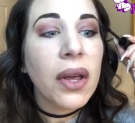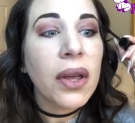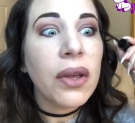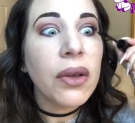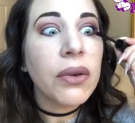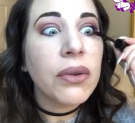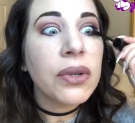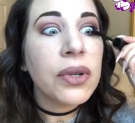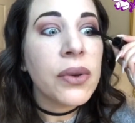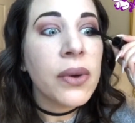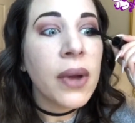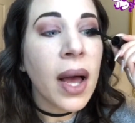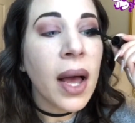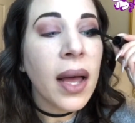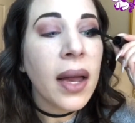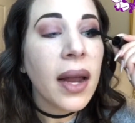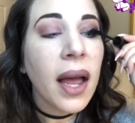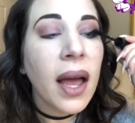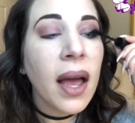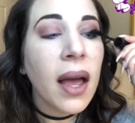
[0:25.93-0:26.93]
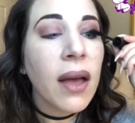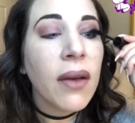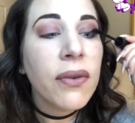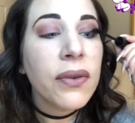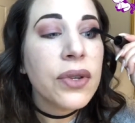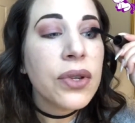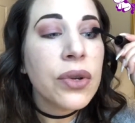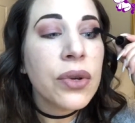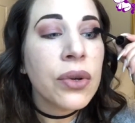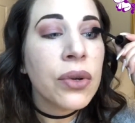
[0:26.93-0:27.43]
You do not have
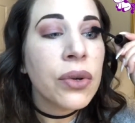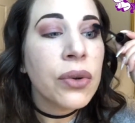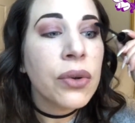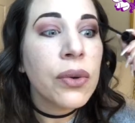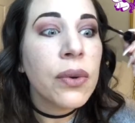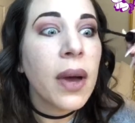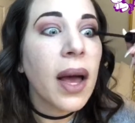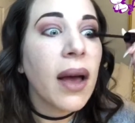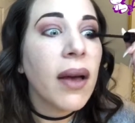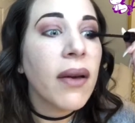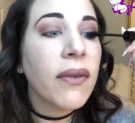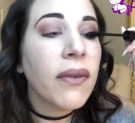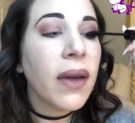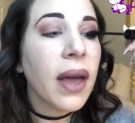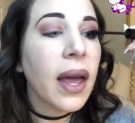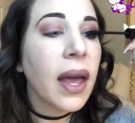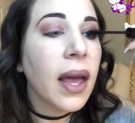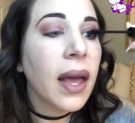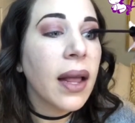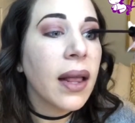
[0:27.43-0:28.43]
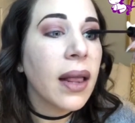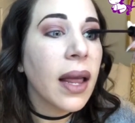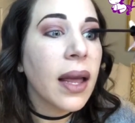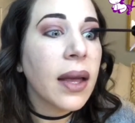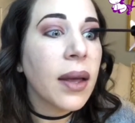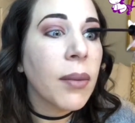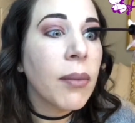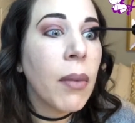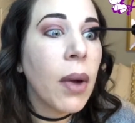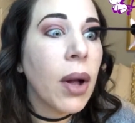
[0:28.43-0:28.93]
to have a
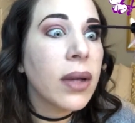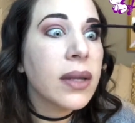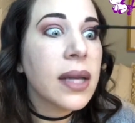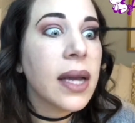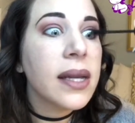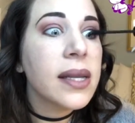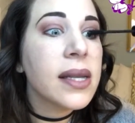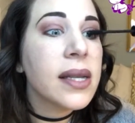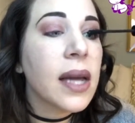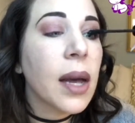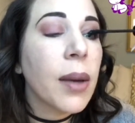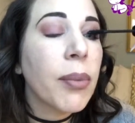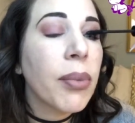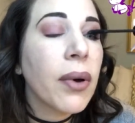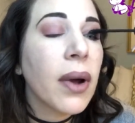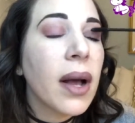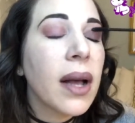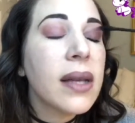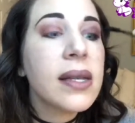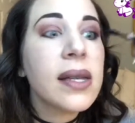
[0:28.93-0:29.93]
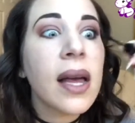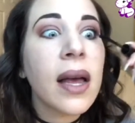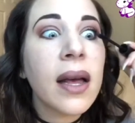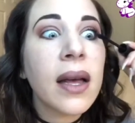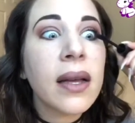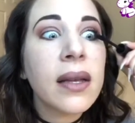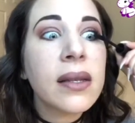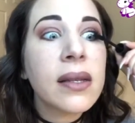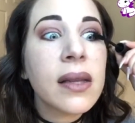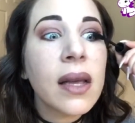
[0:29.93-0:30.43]
multi-step
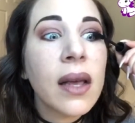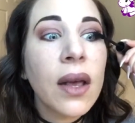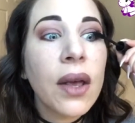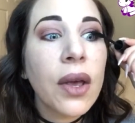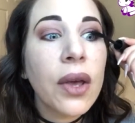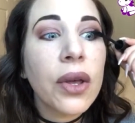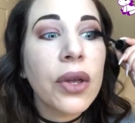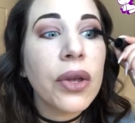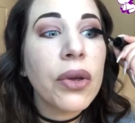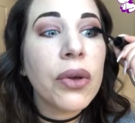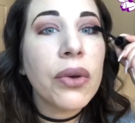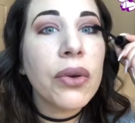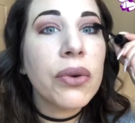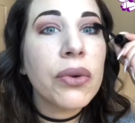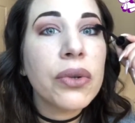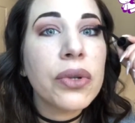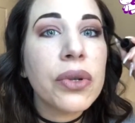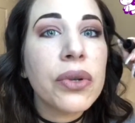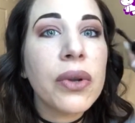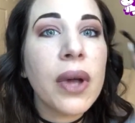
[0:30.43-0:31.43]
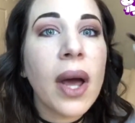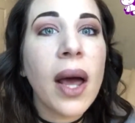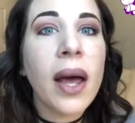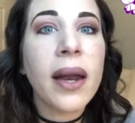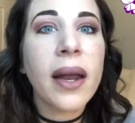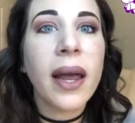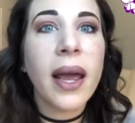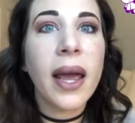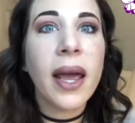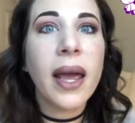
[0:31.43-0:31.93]
process. You do not,
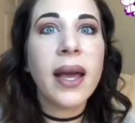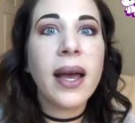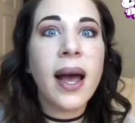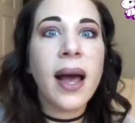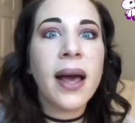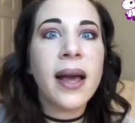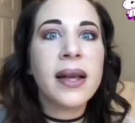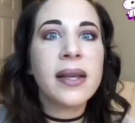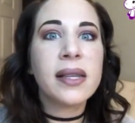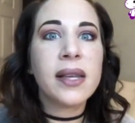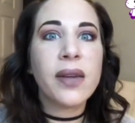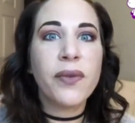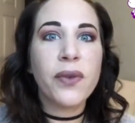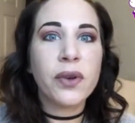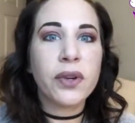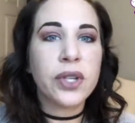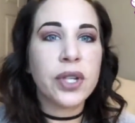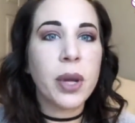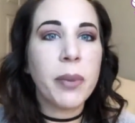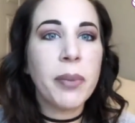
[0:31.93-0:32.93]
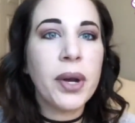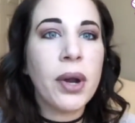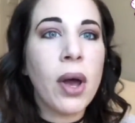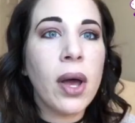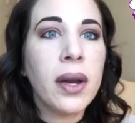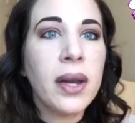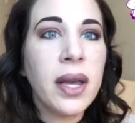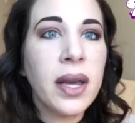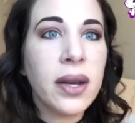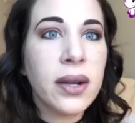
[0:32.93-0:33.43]
hey guys, if you're jumping
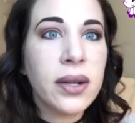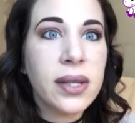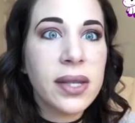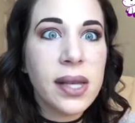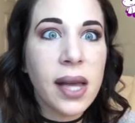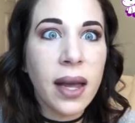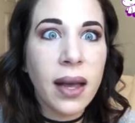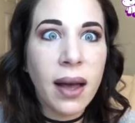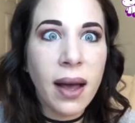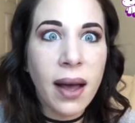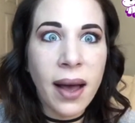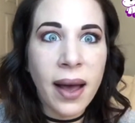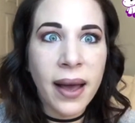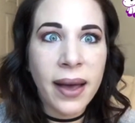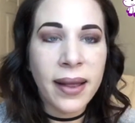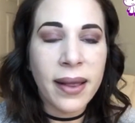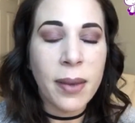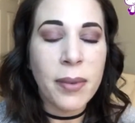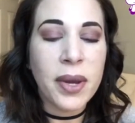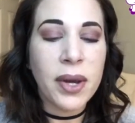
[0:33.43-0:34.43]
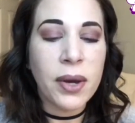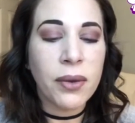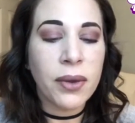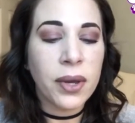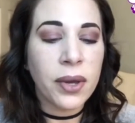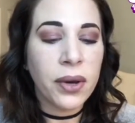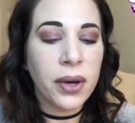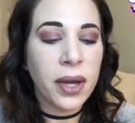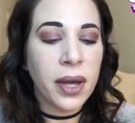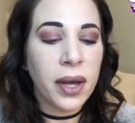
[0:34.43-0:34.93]
on here, say hi, let me know that
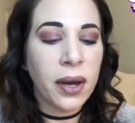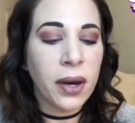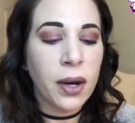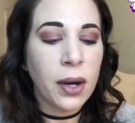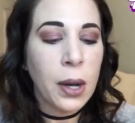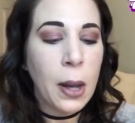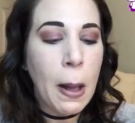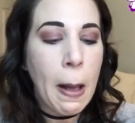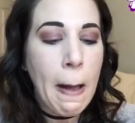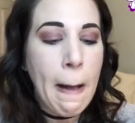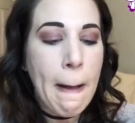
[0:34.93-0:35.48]
you're here.